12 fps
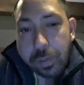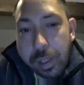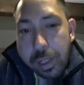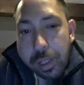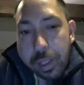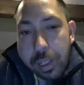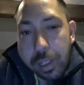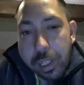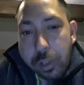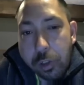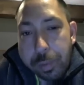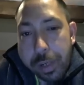It was
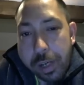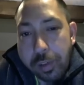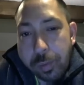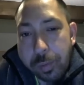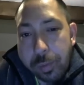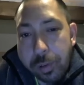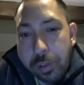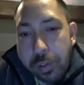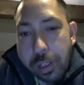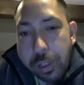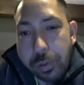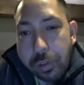possible the target
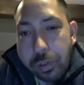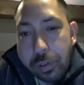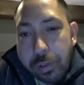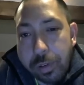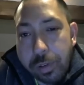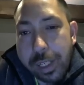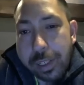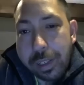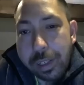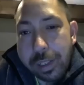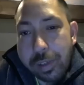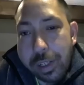was Ukrainian, he
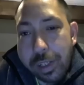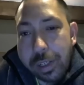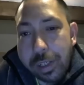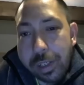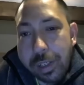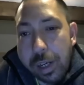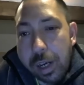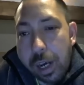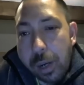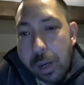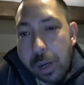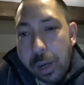said. I
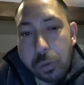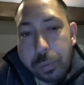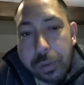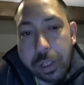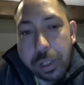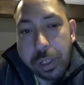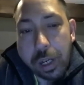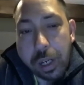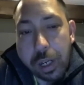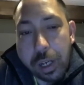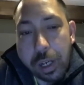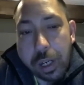was hoping I
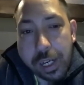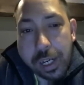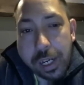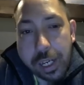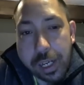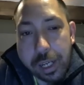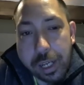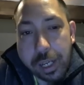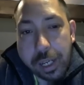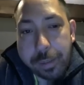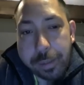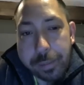did not aim at
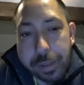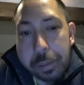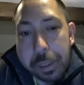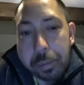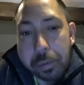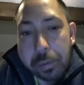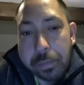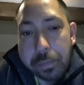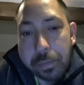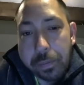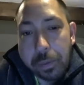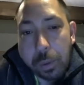any people,
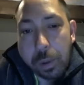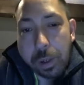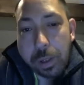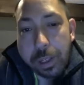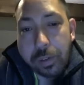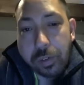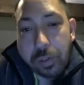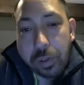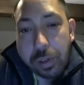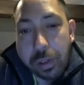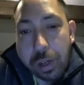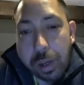or at least that I
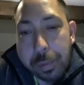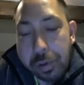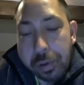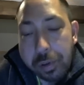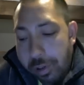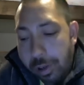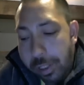missed the target.